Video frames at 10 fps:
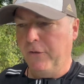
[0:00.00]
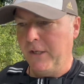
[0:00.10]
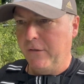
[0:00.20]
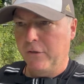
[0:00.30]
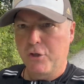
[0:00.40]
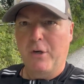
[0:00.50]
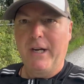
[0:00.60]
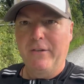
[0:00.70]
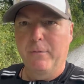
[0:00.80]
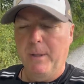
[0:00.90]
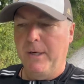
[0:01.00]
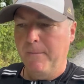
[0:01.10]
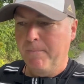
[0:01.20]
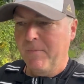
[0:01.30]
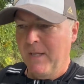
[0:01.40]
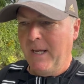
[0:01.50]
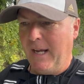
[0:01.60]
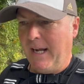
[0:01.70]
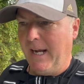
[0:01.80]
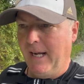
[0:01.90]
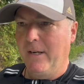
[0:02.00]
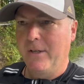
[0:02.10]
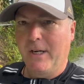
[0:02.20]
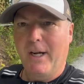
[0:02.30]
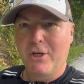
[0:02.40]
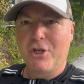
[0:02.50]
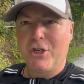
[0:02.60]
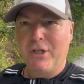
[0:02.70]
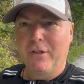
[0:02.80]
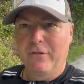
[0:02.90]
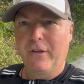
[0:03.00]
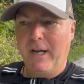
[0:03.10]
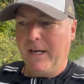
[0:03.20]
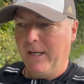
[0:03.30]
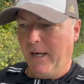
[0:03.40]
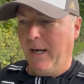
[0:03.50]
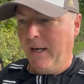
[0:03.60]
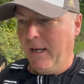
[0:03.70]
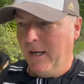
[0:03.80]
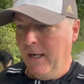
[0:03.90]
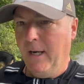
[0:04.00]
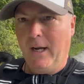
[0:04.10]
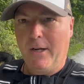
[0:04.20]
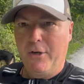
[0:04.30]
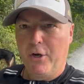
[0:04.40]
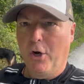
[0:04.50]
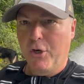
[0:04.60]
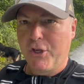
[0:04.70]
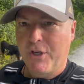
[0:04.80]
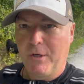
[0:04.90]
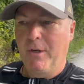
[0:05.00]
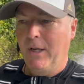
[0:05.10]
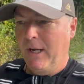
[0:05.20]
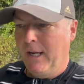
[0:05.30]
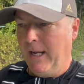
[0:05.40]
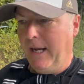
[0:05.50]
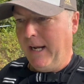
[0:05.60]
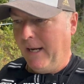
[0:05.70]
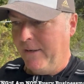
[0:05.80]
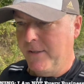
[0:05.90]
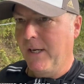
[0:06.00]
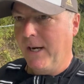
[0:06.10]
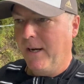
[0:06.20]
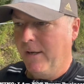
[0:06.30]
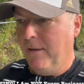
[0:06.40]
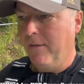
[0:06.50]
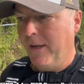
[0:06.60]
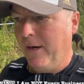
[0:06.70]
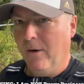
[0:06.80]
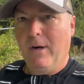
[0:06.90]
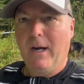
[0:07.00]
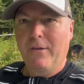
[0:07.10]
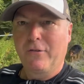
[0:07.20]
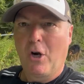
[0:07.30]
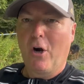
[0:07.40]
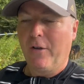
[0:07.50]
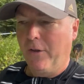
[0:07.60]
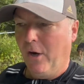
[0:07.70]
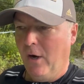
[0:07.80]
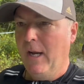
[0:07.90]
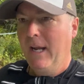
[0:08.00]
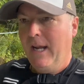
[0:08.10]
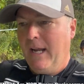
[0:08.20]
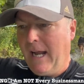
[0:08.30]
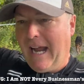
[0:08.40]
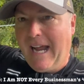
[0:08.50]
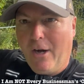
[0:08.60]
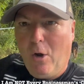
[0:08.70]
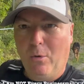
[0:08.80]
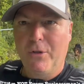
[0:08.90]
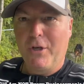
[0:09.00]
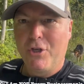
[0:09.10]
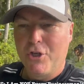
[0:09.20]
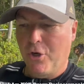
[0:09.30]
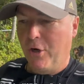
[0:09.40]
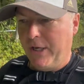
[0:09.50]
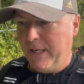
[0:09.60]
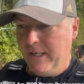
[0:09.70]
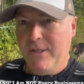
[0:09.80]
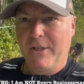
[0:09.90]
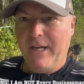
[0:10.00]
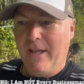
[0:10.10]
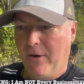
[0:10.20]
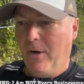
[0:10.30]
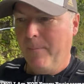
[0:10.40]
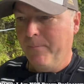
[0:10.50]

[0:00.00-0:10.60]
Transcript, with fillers: He's a tradesman and she is a, a nurse and they're starting their adult journey together.